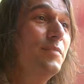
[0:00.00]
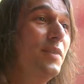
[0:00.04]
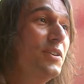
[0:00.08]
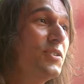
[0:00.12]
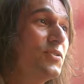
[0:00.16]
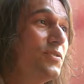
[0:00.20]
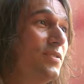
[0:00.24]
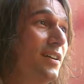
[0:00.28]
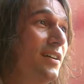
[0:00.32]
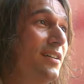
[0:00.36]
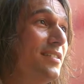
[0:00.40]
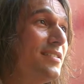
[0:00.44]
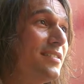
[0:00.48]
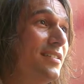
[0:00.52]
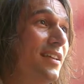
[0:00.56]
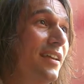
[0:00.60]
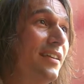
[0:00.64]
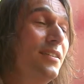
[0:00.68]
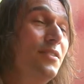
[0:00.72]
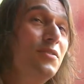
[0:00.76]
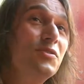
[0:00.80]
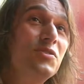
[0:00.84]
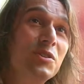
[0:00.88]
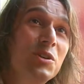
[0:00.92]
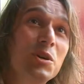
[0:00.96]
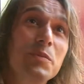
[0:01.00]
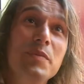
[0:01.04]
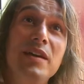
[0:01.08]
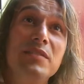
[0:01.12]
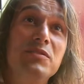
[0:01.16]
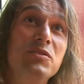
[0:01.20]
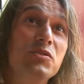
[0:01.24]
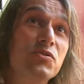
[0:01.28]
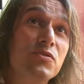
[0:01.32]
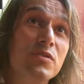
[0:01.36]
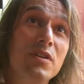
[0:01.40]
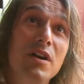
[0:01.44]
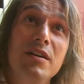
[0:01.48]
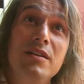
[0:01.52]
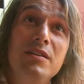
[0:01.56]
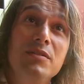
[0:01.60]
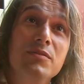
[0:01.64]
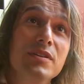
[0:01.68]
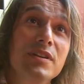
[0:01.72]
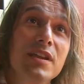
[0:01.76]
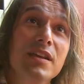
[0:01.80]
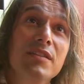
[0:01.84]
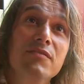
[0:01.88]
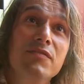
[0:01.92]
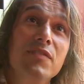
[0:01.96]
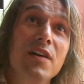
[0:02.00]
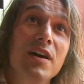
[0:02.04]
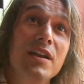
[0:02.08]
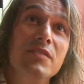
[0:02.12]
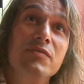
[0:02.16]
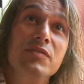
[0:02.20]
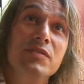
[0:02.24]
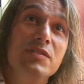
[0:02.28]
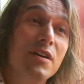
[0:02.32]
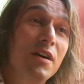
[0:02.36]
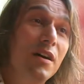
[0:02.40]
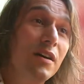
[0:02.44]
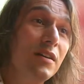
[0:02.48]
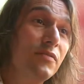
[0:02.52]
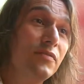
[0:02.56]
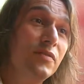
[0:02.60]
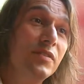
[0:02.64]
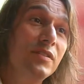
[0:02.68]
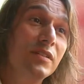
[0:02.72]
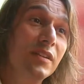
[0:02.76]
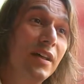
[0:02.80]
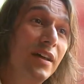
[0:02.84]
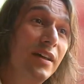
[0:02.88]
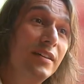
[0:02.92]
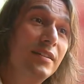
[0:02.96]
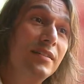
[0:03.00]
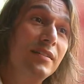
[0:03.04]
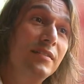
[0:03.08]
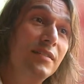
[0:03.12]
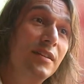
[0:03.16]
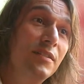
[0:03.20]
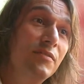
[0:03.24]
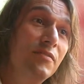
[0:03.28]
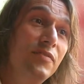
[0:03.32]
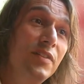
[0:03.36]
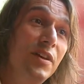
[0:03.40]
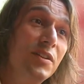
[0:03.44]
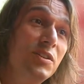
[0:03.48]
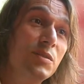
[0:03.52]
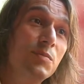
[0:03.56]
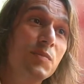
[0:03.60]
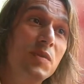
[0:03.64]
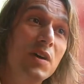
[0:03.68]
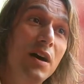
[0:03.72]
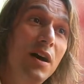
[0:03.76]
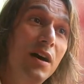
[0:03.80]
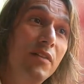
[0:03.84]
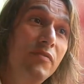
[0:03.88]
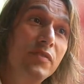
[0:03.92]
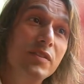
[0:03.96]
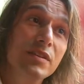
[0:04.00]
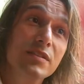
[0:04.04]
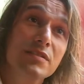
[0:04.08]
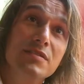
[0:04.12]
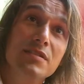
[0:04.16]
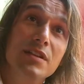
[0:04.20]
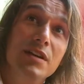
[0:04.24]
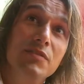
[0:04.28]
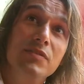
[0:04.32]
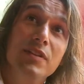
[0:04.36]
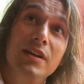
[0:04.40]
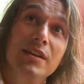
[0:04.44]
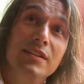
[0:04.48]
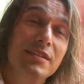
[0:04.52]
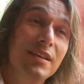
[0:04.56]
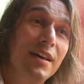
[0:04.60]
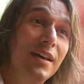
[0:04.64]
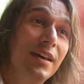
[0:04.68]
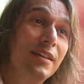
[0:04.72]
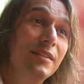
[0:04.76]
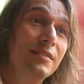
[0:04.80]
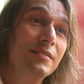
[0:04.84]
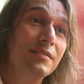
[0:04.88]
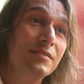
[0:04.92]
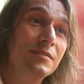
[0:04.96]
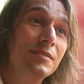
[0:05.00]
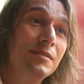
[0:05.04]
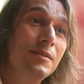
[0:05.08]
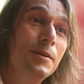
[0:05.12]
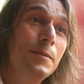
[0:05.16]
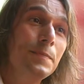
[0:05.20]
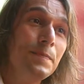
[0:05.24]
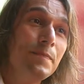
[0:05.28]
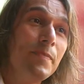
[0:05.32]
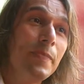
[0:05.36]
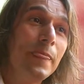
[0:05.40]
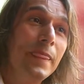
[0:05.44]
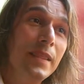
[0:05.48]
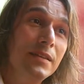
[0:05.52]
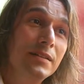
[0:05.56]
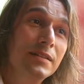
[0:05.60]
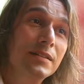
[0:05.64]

Montreal saying, you should go back to Toronto and, and find a photographer you like and, and, fetch him coffee and stuff like that, and